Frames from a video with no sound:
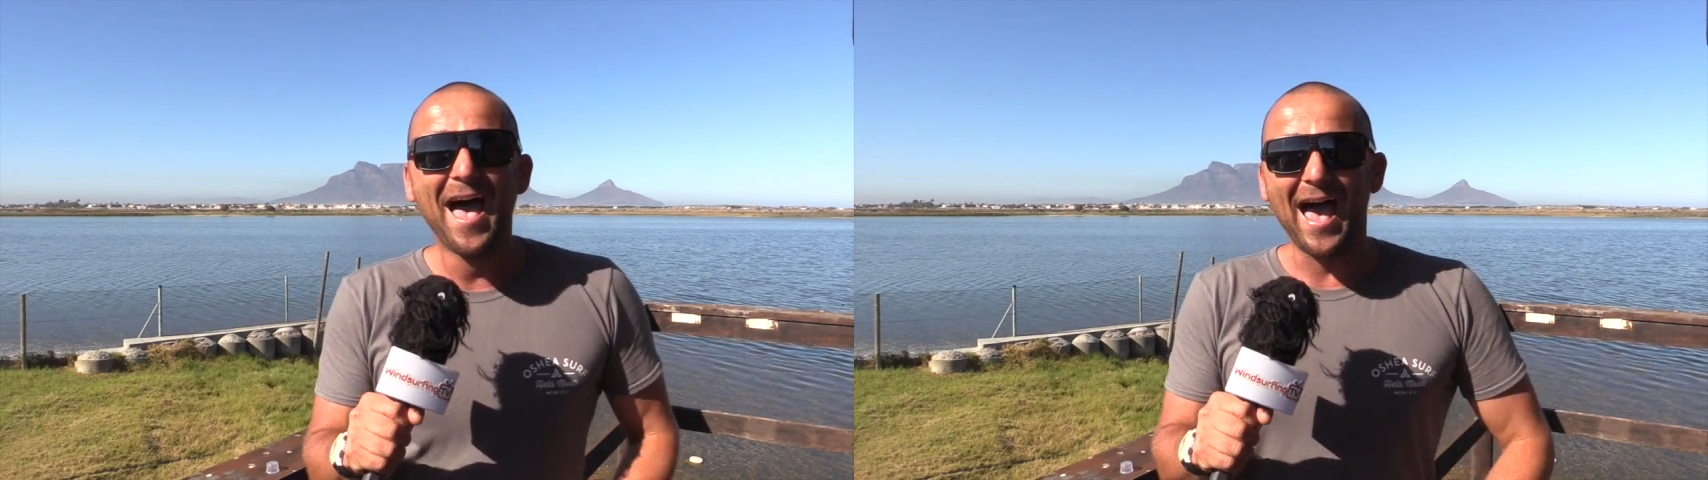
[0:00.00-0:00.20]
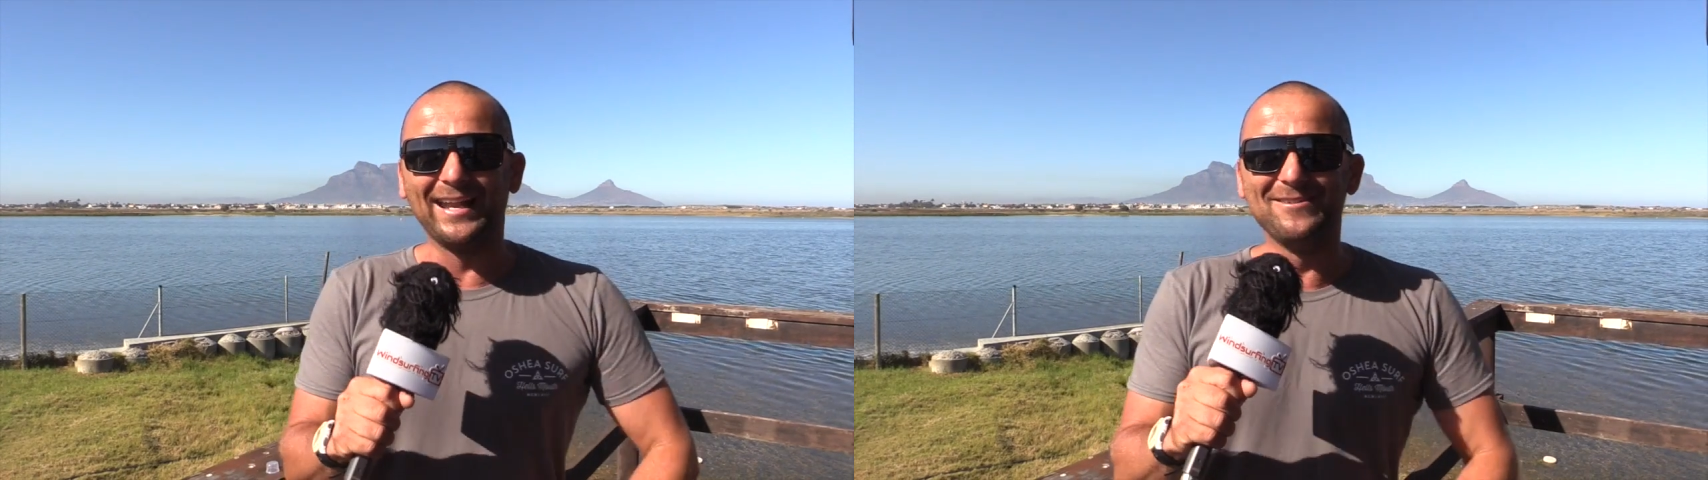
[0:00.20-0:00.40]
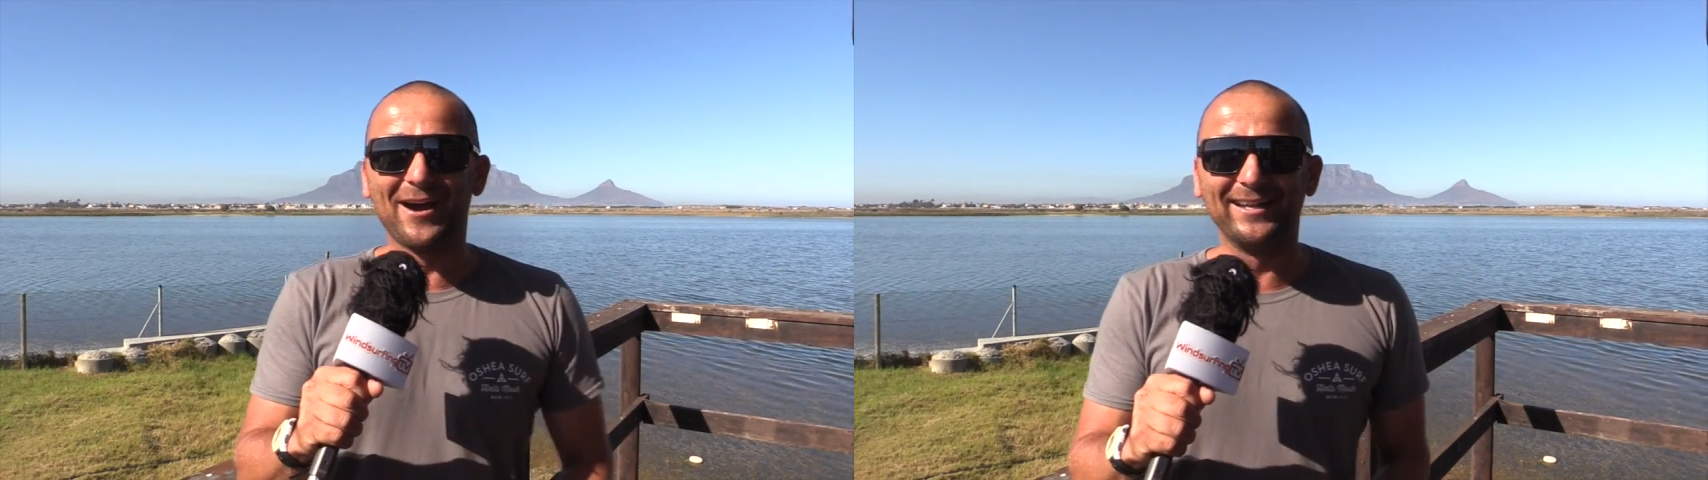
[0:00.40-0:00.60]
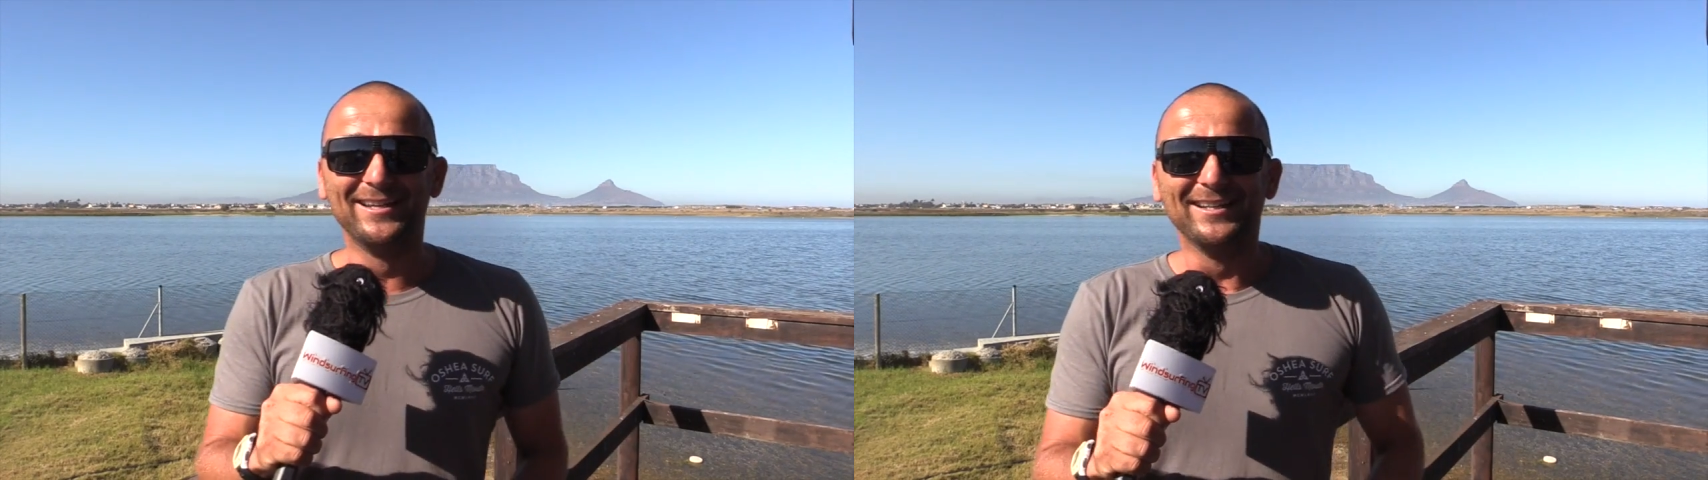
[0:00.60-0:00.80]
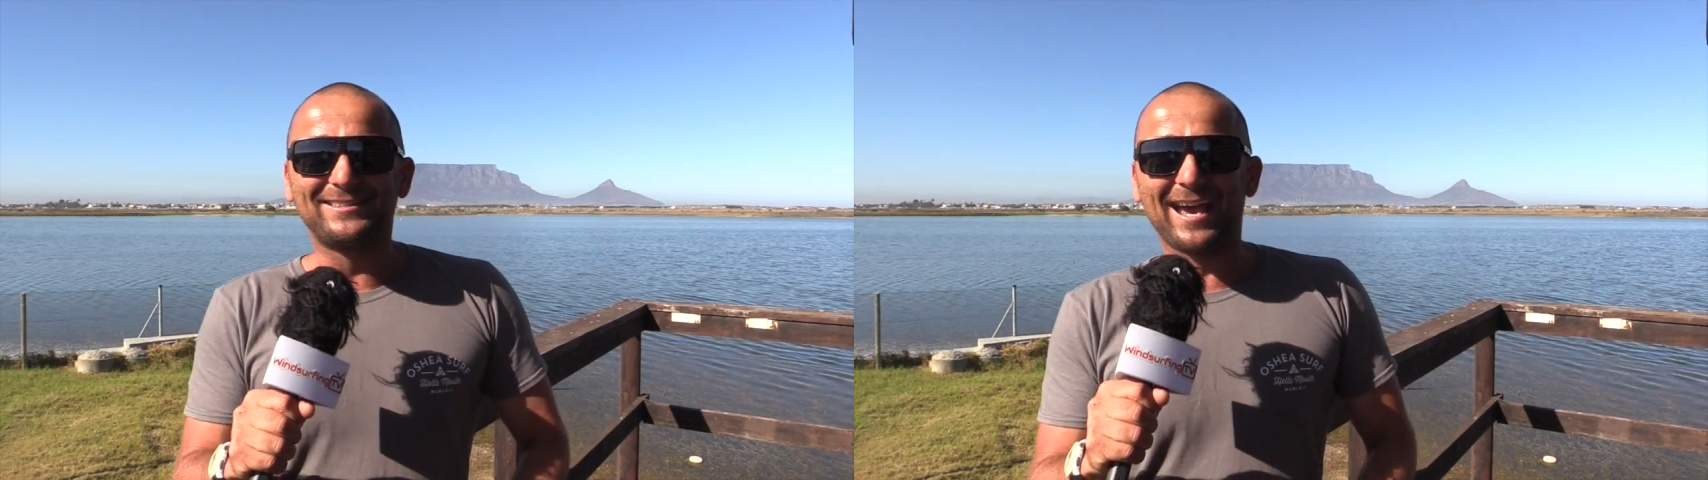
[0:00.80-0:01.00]
Anyway,
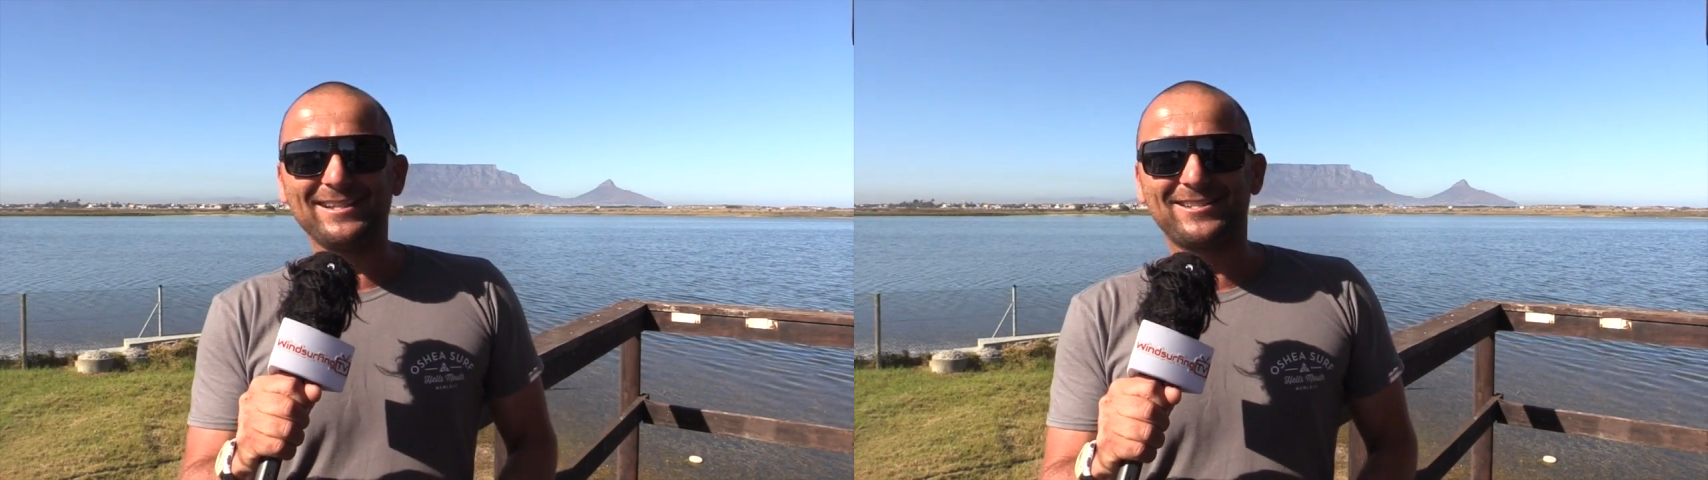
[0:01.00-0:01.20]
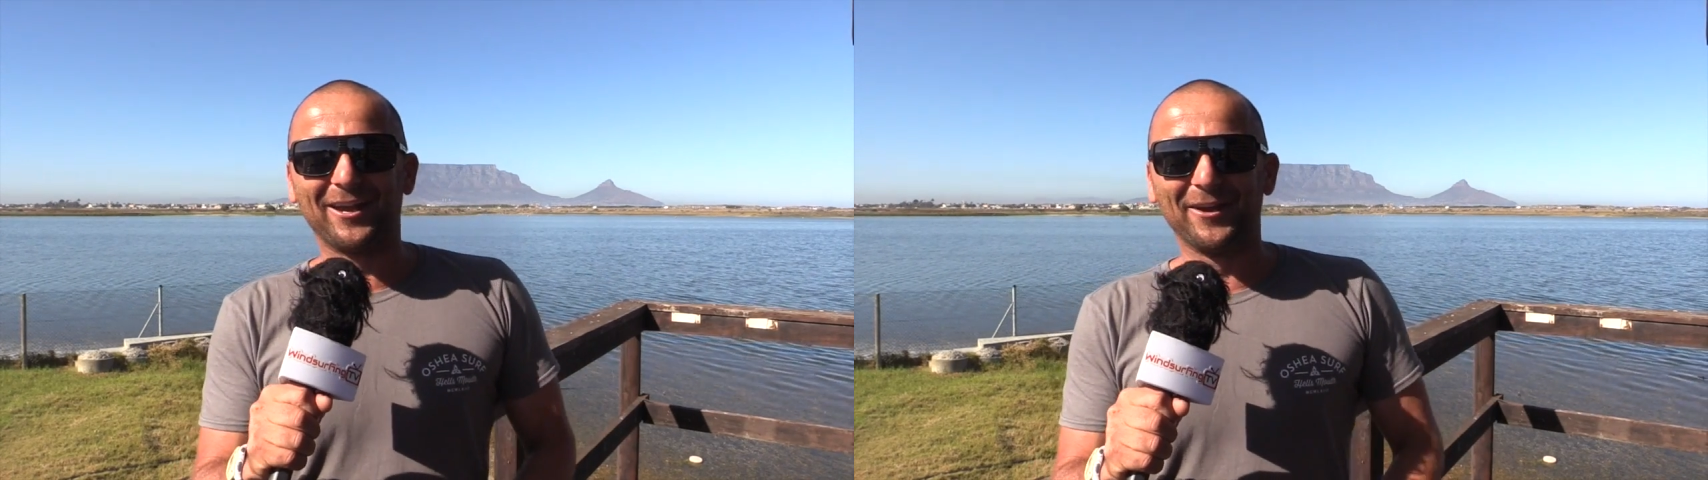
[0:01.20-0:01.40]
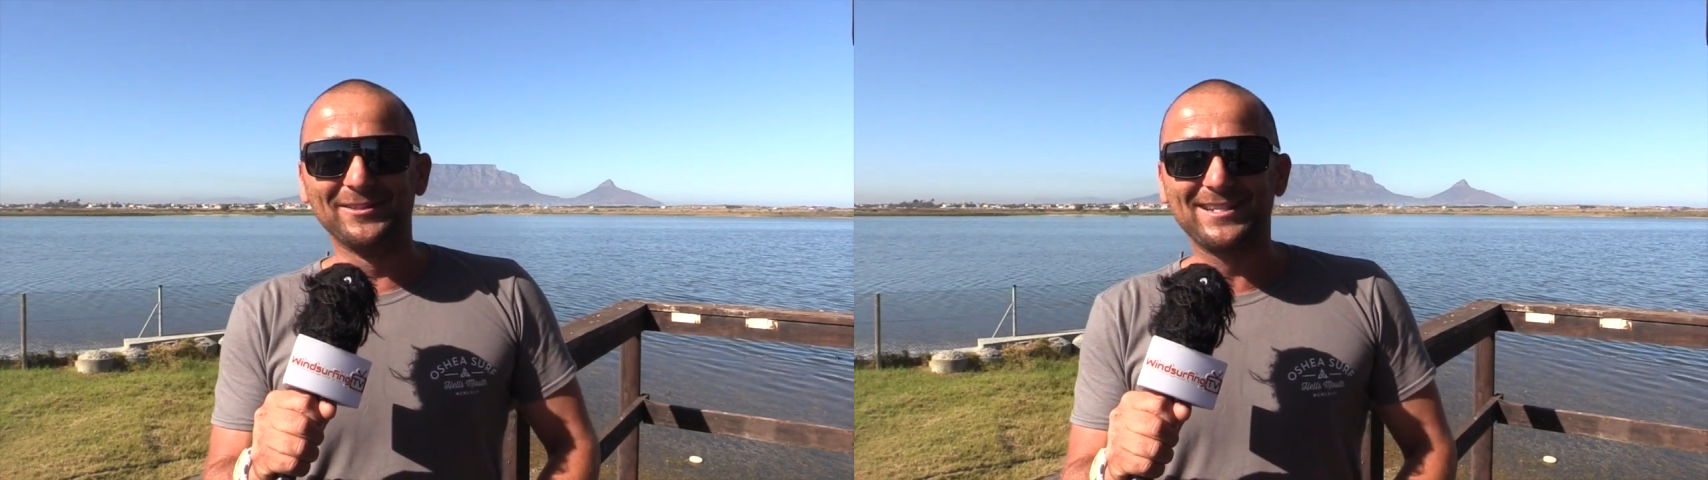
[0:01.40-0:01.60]
stay tuned.